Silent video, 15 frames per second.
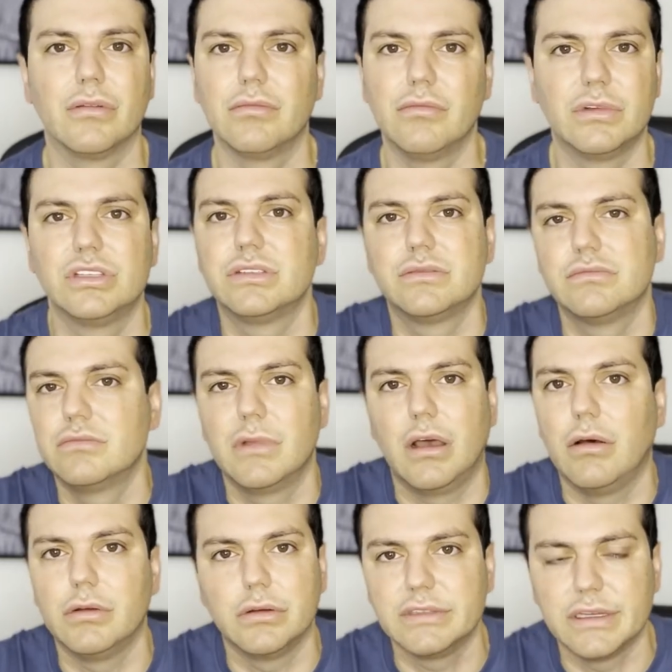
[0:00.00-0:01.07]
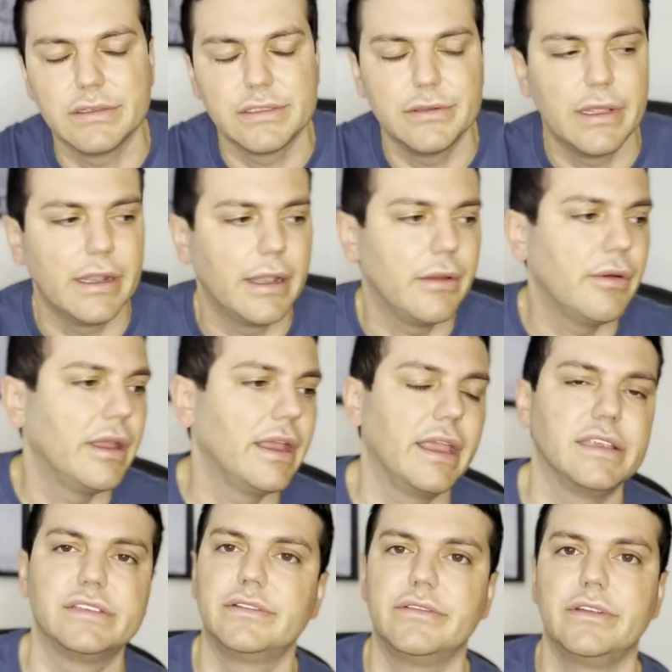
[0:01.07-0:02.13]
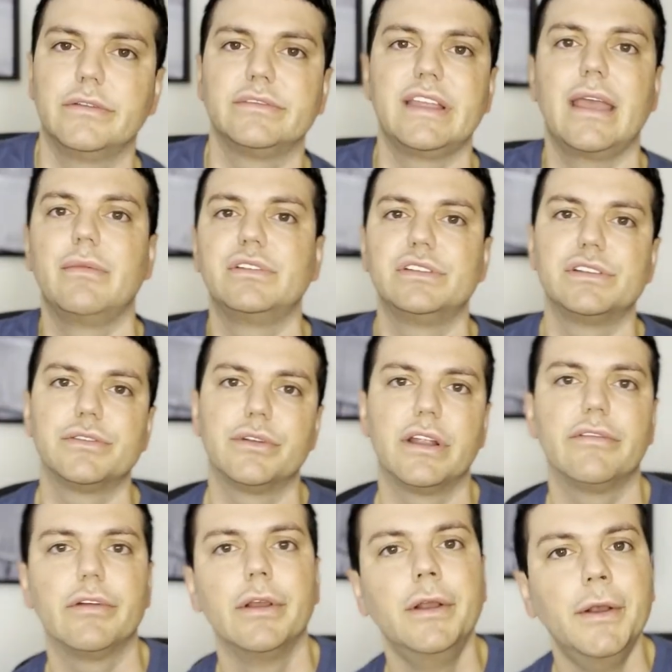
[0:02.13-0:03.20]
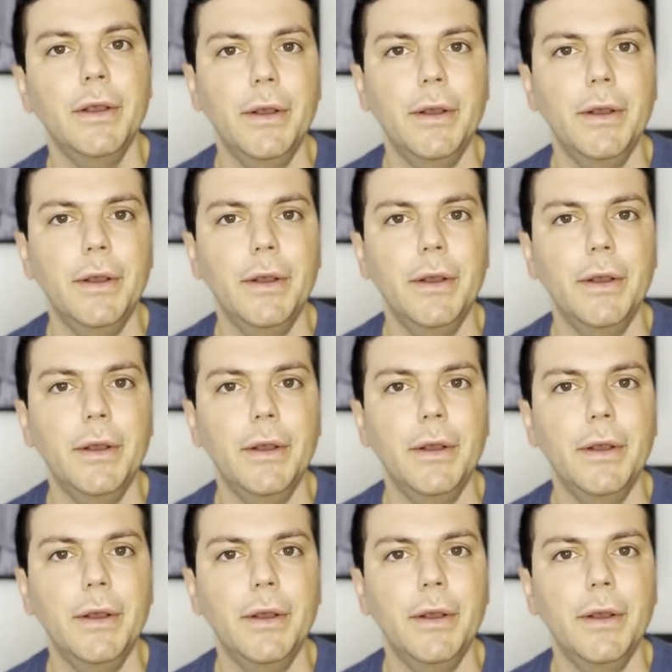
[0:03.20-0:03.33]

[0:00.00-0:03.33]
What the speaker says: which all hotels do that anyway in case, you know, damages or whatever.